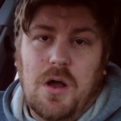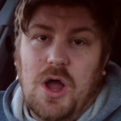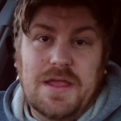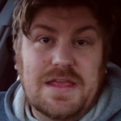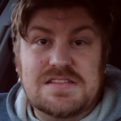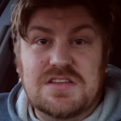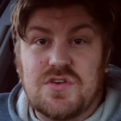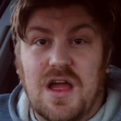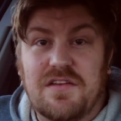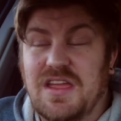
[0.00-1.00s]
I get to
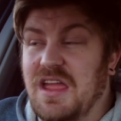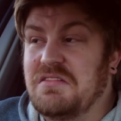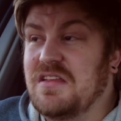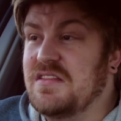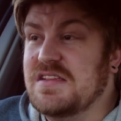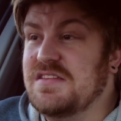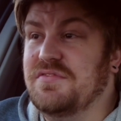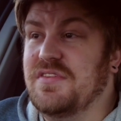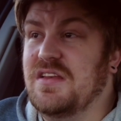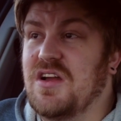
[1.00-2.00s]
drive it and it does
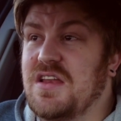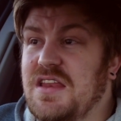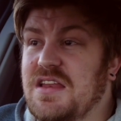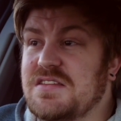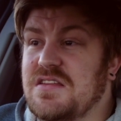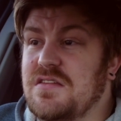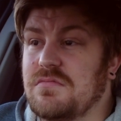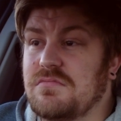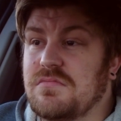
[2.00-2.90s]
everything that I need it to do.